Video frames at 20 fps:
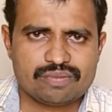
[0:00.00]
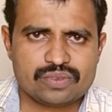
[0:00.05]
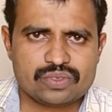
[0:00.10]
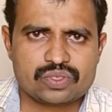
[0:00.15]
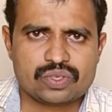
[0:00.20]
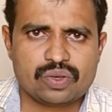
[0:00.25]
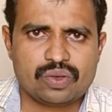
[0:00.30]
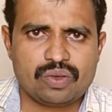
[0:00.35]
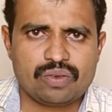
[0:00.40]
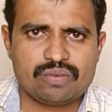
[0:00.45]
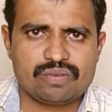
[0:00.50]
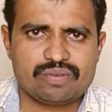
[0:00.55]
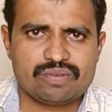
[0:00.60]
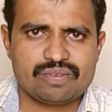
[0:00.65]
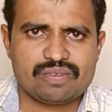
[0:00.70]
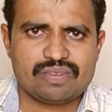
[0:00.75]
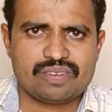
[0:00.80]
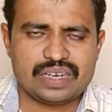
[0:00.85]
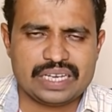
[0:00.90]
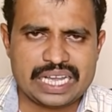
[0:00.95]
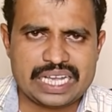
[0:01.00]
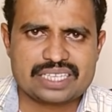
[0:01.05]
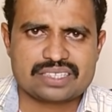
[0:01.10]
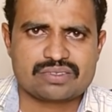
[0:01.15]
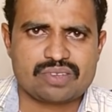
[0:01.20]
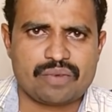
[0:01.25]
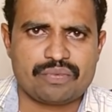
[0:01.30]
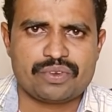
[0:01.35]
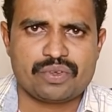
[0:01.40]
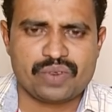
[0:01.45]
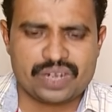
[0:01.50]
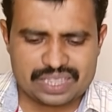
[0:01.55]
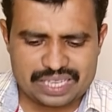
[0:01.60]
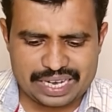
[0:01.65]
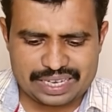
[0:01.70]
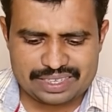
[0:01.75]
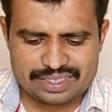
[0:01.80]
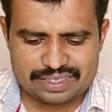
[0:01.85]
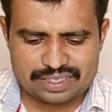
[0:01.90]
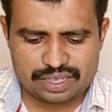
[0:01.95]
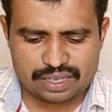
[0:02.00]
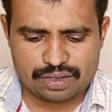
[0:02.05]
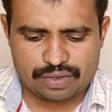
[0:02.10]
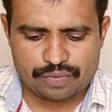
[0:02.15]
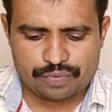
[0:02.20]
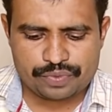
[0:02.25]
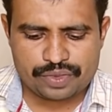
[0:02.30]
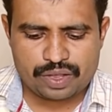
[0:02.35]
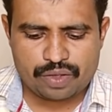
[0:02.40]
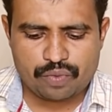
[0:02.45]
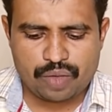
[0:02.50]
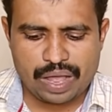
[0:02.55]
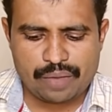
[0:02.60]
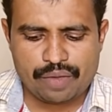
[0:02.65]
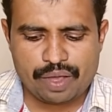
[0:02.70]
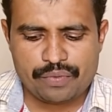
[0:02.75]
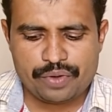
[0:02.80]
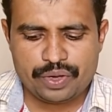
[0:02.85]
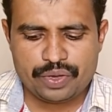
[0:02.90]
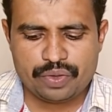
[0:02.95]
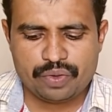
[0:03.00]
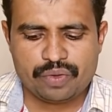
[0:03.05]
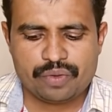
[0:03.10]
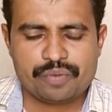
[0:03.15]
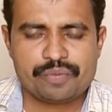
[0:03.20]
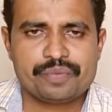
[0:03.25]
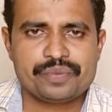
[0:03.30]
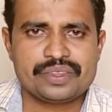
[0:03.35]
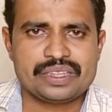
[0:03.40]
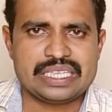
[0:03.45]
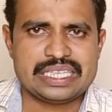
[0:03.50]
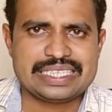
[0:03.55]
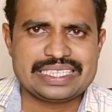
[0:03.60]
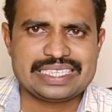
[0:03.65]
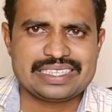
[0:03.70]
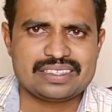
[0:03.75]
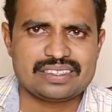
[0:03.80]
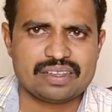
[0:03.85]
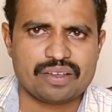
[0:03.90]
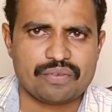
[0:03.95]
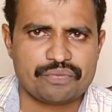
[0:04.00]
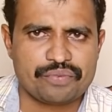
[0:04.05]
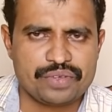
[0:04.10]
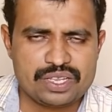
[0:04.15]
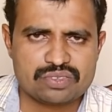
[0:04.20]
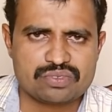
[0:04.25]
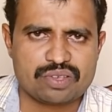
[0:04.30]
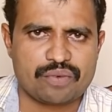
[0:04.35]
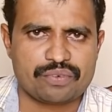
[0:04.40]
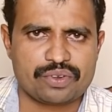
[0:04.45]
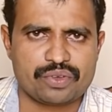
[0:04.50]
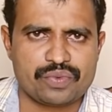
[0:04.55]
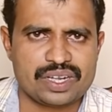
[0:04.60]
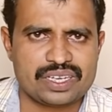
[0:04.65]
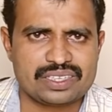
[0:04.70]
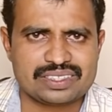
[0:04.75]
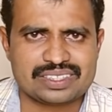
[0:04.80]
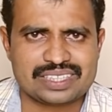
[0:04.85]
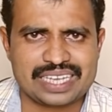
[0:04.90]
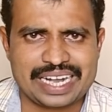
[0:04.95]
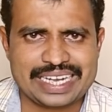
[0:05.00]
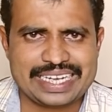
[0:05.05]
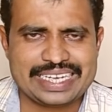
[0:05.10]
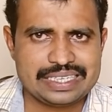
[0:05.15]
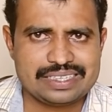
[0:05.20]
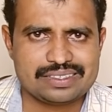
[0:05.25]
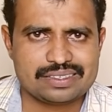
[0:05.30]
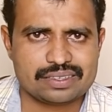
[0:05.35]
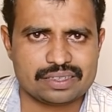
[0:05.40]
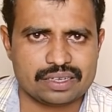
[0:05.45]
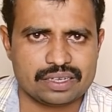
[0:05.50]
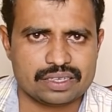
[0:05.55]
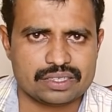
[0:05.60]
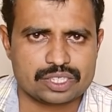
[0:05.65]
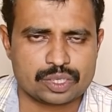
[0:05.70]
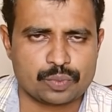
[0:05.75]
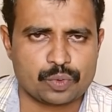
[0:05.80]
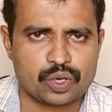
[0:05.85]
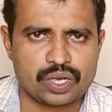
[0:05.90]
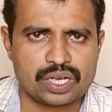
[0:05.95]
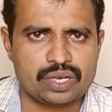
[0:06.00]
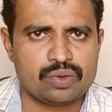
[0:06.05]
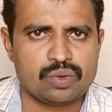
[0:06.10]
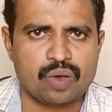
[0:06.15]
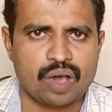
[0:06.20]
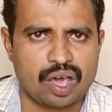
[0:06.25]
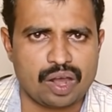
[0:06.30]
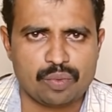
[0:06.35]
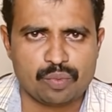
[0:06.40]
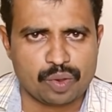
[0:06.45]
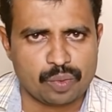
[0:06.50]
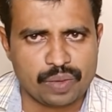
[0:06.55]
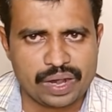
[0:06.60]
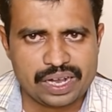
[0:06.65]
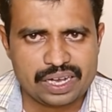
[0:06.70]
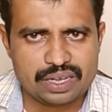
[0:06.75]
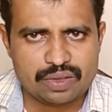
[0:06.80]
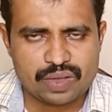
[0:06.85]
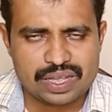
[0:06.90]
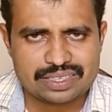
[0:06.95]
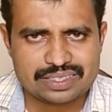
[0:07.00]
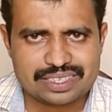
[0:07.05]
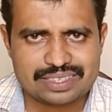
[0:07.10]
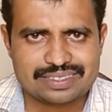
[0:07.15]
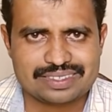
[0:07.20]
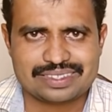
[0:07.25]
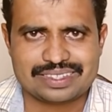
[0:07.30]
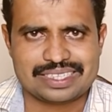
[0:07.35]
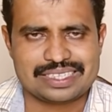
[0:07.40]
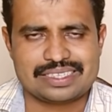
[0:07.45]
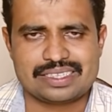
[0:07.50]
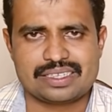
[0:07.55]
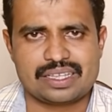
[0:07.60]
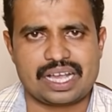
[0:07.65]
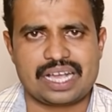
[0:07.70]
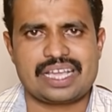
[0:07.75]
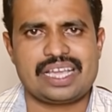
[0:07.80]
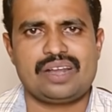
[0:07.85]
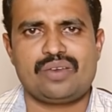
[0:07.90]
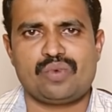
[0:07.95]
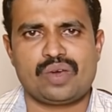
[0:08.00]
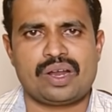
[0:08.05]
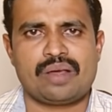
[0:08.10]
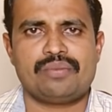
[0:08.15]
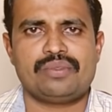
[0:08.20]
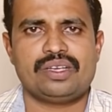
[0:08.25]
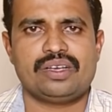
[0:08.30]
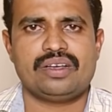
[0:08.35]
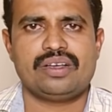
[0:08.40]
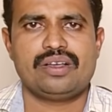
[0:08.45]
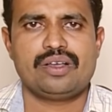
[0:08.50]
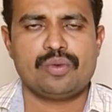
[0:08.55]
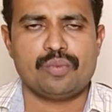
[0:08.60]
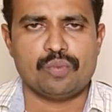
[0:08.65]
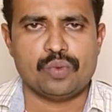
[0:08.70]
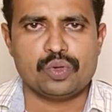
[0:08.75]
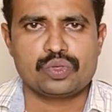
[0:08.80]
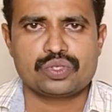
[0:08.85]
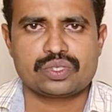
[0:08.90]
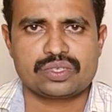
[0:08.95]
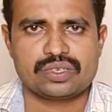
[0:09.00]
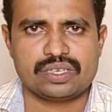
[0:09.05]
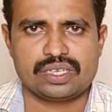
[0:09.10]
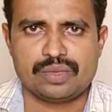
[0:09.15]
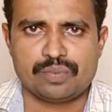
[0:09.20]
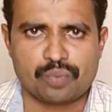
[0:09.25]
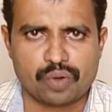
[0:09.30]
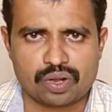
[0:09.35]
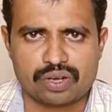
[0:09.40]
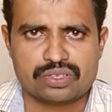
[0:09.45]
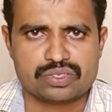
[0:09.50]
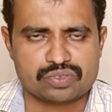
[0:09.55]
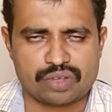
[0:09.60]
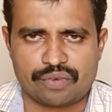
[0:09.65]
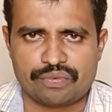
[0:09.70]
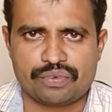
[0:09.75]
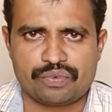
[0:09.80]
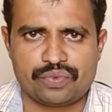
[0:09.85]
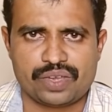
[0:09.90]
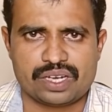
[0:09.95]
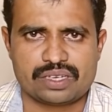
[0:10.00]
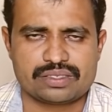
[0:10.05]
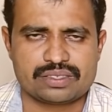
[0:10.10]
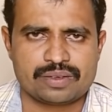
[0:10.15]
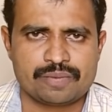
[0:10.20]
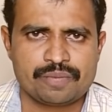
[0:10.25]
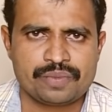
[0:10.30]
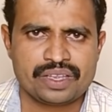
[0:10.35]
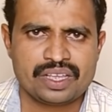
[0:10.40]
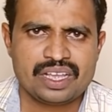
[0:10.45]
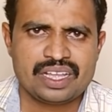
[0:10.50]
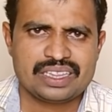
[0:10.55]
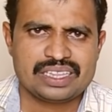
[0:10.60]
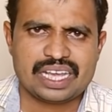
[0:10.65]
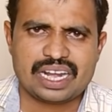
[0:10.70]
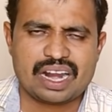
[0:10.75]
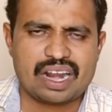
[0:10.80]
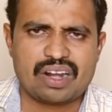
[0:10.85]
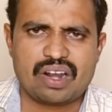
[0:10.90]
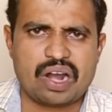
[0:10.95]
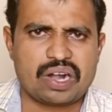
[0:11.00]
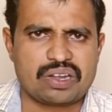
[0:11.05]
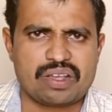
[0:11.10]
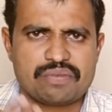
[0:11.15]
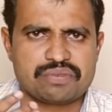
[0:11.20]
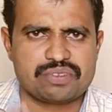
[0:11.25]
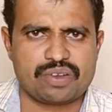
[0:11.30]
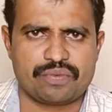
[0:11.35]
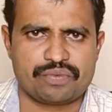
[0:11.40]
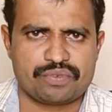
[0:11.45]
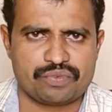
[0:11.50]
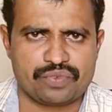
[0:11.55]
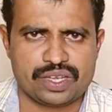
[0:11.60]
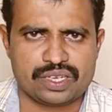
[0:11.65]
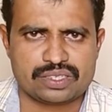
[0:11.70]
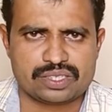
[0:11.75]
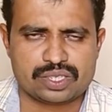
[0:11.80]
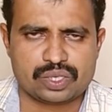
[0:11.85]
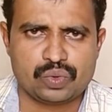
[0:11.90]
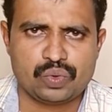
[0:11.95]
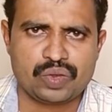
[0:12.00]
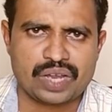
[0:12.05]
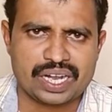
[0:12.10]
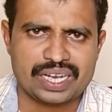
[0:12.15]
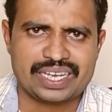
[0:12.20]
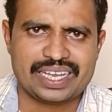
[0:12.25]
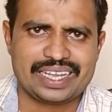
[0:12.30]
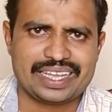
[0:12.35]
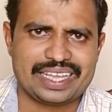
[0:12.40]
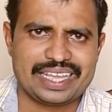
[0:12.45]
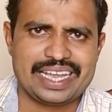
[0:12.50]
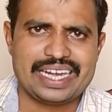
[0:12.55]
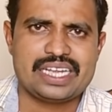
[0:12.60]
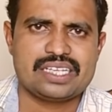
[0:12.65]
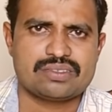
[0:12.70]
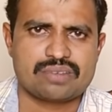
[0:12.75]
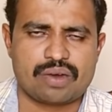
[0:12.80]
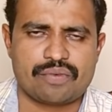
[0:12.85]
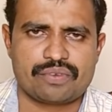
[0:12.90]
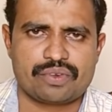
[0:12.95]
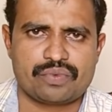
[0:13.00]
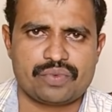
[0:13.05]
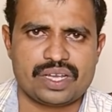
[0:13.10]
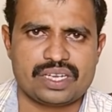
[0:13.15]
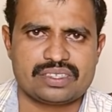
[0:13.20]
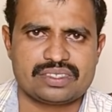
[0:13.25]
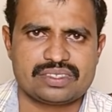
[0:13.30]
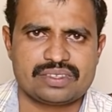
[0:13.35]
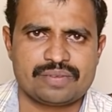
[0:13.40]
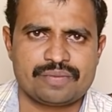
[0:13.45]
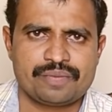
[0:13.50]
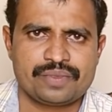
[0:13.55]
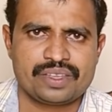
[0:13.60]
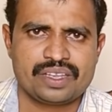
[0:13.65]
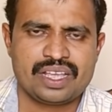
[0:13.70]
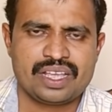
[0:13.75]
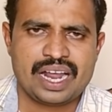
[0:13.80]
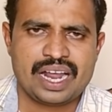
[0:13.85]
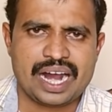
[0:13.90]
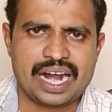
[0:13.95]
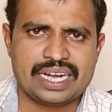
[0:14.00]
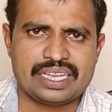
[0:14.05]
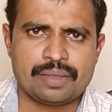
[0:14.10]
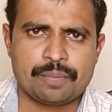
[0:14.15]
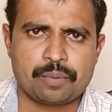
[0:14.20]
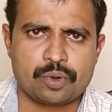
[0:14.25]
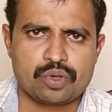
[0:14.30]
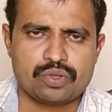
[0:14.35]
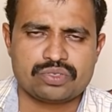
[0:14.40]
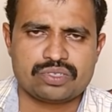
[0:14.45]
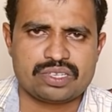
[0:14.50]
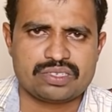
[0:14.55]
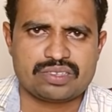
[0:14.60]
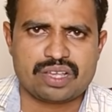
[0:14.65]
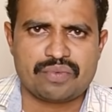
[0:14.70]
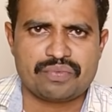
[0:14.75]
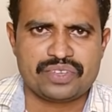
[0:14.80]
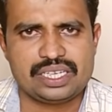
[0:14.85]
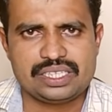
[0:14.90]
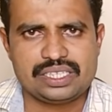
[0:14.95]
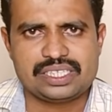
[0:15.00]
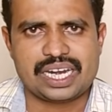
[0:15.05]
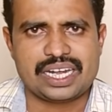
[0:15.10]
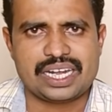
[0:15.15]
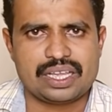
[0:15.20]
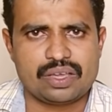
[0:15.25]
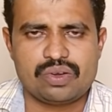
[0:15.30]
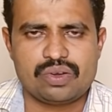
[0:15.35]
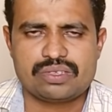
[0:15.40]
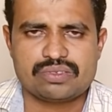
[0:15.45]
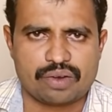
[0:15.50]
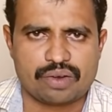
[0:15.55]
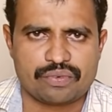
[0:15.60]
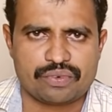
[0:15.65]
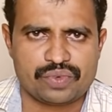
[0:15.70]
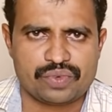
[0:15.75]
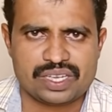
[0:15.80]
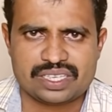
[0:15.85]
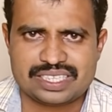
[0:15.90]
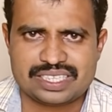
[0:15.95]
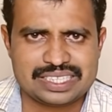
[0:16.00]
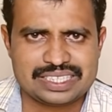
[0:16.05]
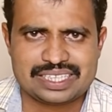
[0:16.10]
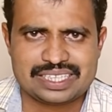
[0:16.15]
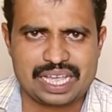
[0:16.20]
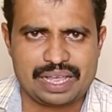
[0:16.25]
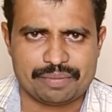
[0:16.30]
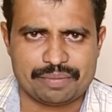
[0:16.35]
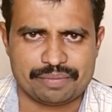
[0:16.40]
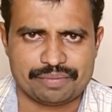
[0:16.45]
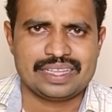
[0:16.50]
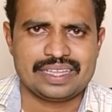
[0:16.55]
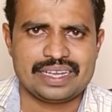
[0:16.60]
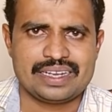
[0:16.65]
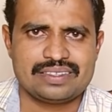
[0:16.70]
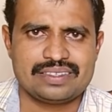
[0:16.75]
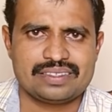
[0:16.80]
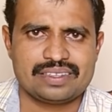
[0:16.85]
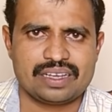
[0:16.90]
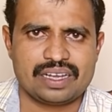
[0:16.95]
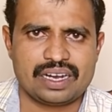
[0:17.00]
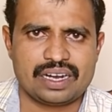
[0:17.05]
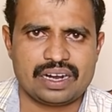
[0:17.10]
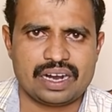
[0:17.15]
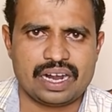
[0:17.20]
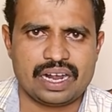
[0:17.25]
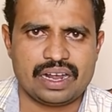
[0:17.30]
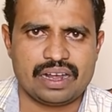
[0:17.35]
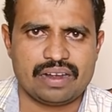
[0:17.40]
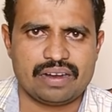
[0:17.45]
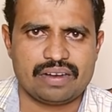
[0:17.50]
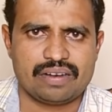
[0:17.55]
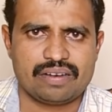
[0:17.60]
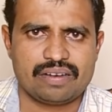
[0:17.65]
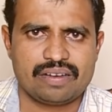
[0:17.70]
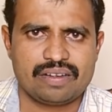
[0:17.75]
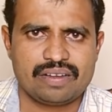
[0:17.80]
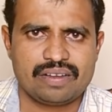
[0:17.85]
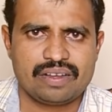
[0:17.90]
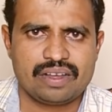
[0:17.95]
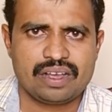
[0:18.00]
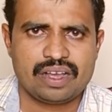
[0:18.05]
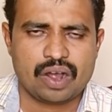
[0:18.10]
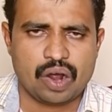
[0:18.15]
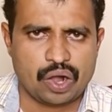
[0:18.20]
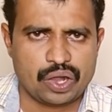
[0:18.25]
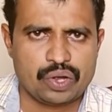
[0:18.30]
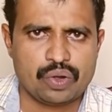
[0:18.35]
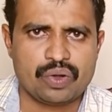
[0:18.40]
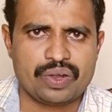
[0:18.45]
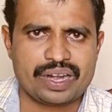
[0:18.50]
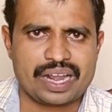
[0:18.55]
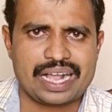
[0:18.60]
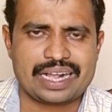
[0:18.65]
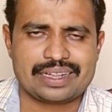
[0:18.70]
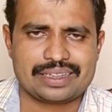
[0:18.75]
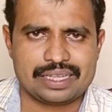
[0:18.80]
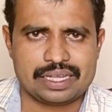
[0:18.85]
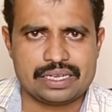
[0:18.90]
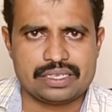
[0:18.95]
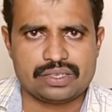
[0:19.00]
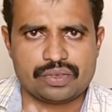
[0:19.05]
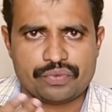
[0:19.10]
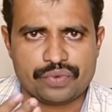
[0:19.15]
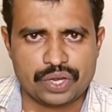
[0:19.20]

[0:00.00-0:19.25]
So next software, that is the Fiverr Video. This is free software and it is supported to all mobile devices. This is again one of the most important softwares. There are a lot of softwares. You can take any softwares and the process of each and every software is same. There is a audio track, there is a